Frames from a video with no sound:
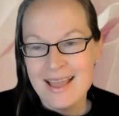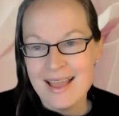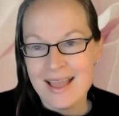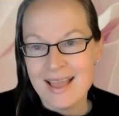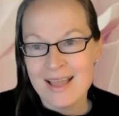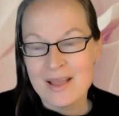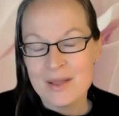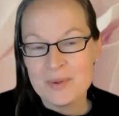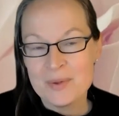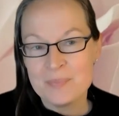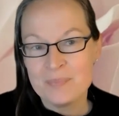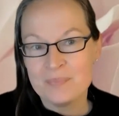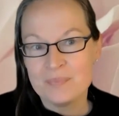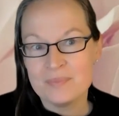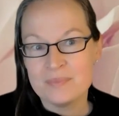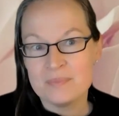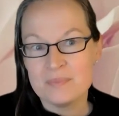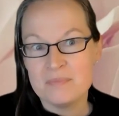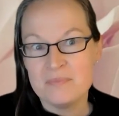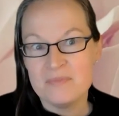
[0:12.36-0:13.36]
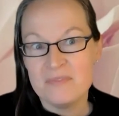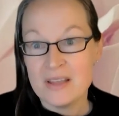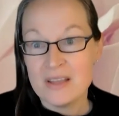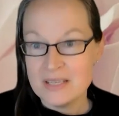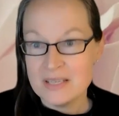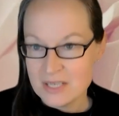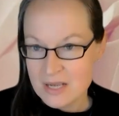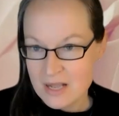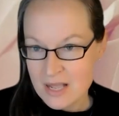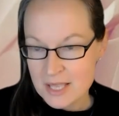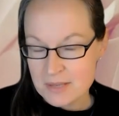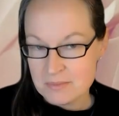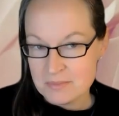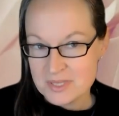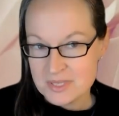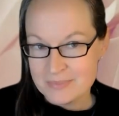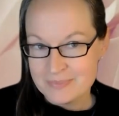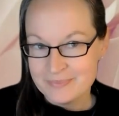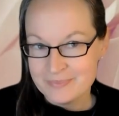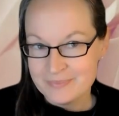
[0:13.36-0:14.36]
um, Fun
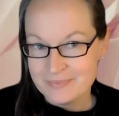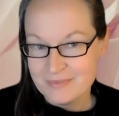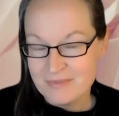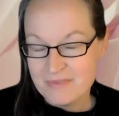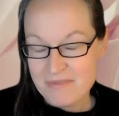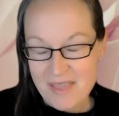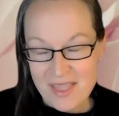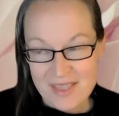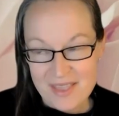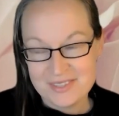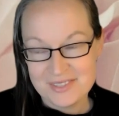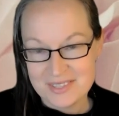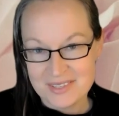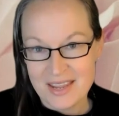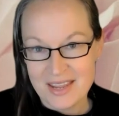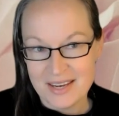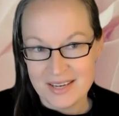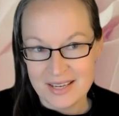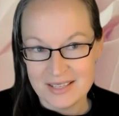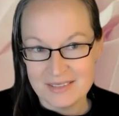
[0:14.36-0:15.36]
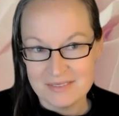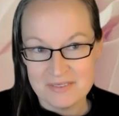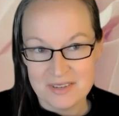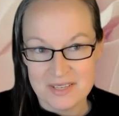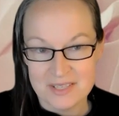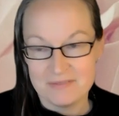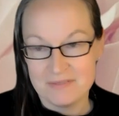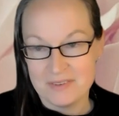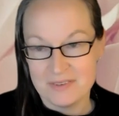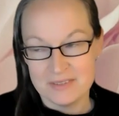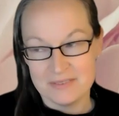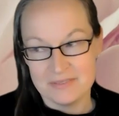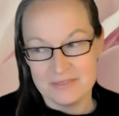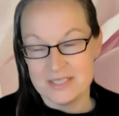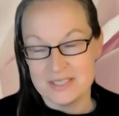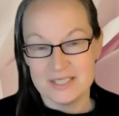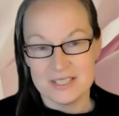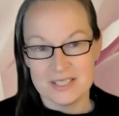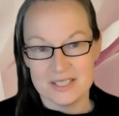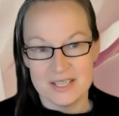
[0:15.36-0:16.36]
times, fascinating,
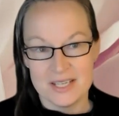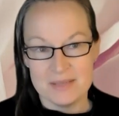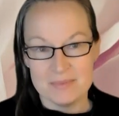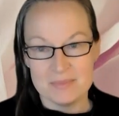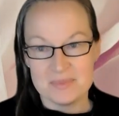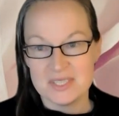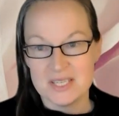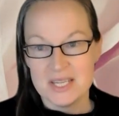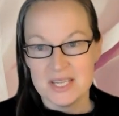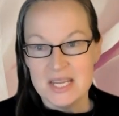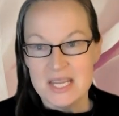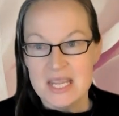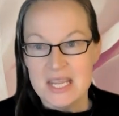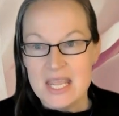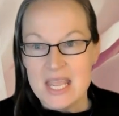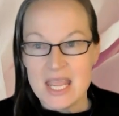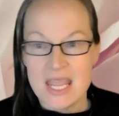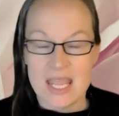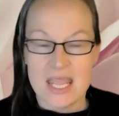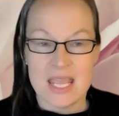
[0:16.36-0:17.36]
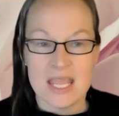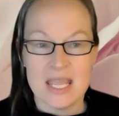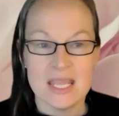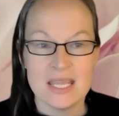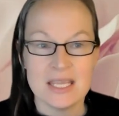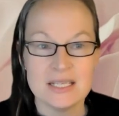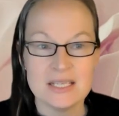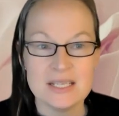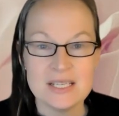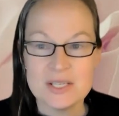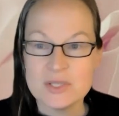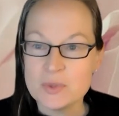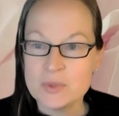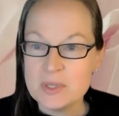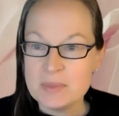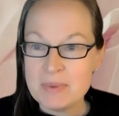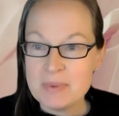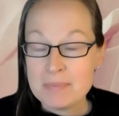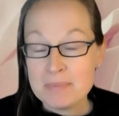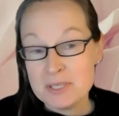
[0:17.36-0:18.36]
fun times. And it's all
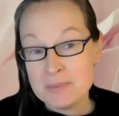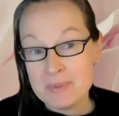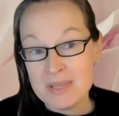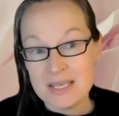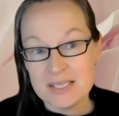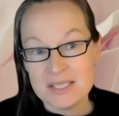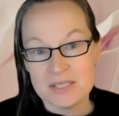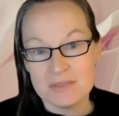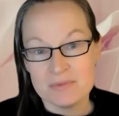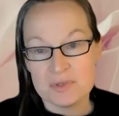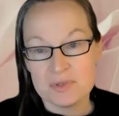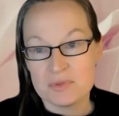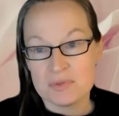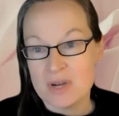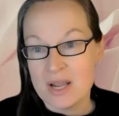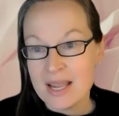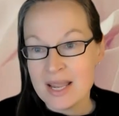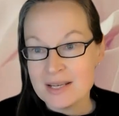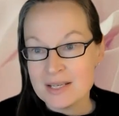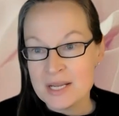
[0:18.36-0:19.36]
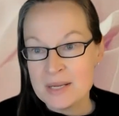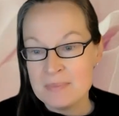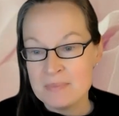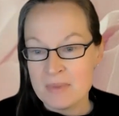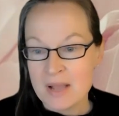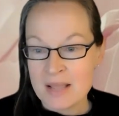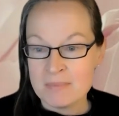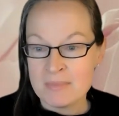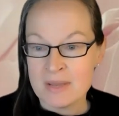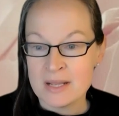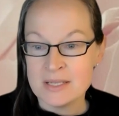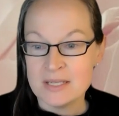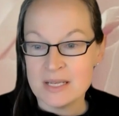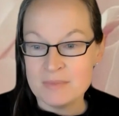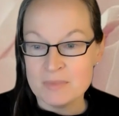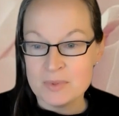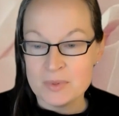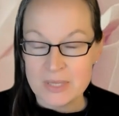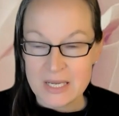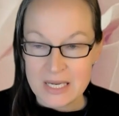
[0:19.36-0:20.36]
about perspectives, right? My Monday
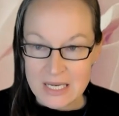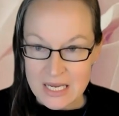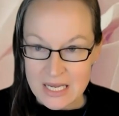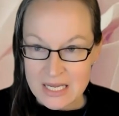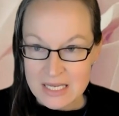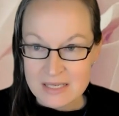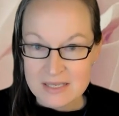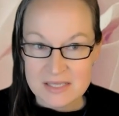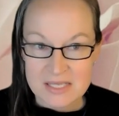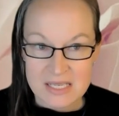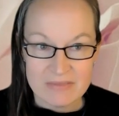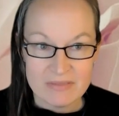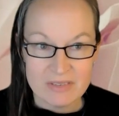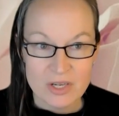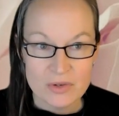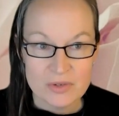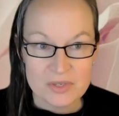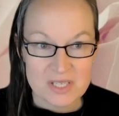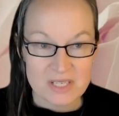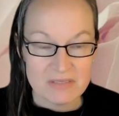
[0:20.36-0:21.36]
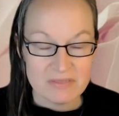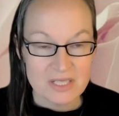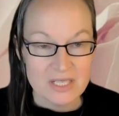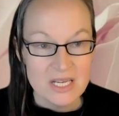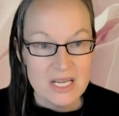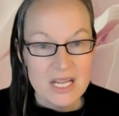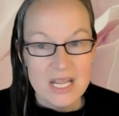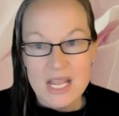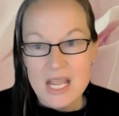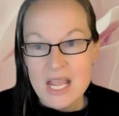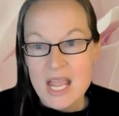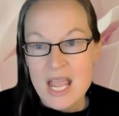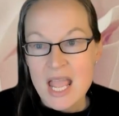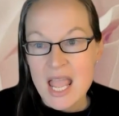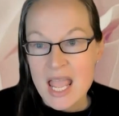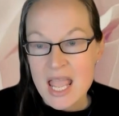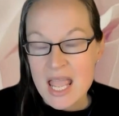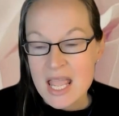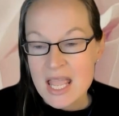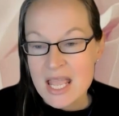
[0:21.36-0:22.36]
morning here, 7:07,
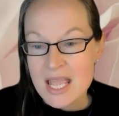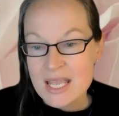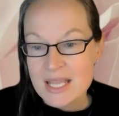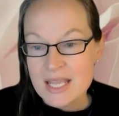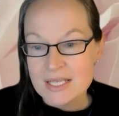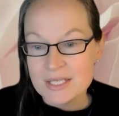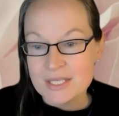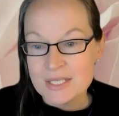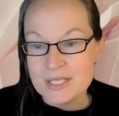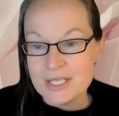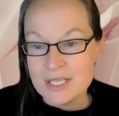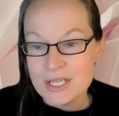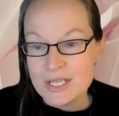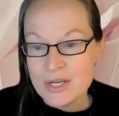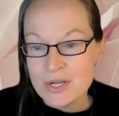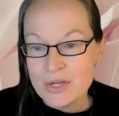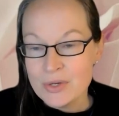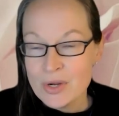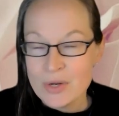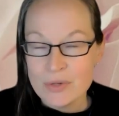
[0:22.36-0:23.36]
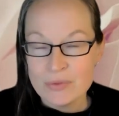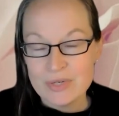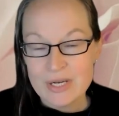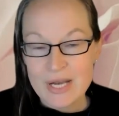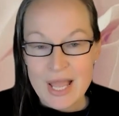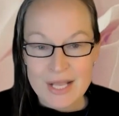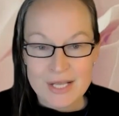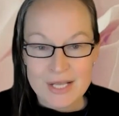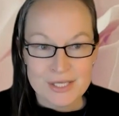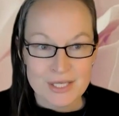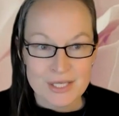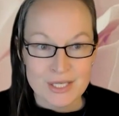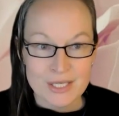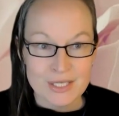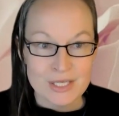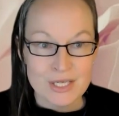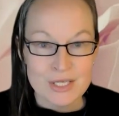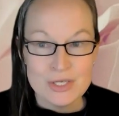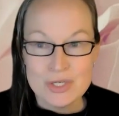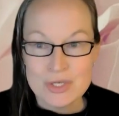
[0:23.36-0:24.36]
and,
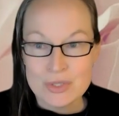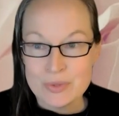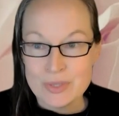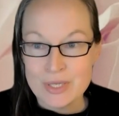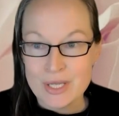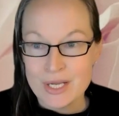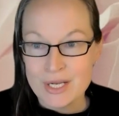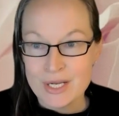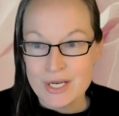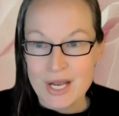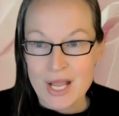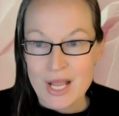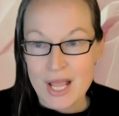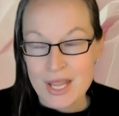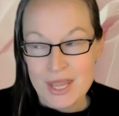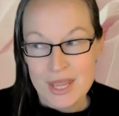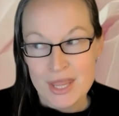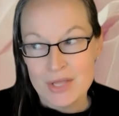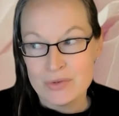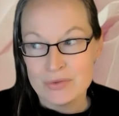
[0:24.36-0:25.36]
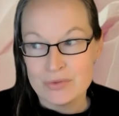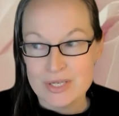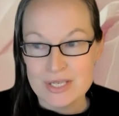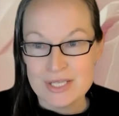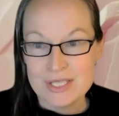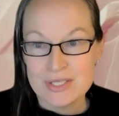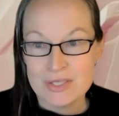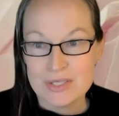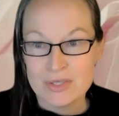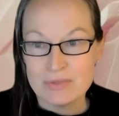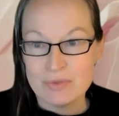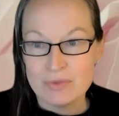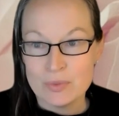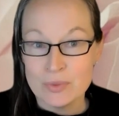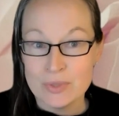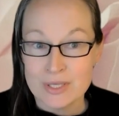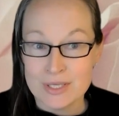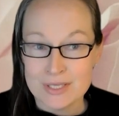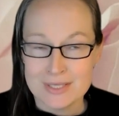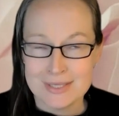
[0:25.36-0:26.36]
relaxing, enjoying the rest of
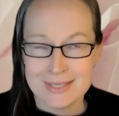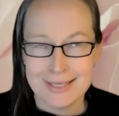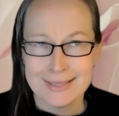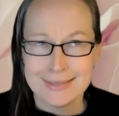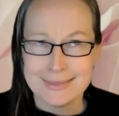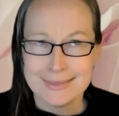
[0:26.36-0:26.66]
August.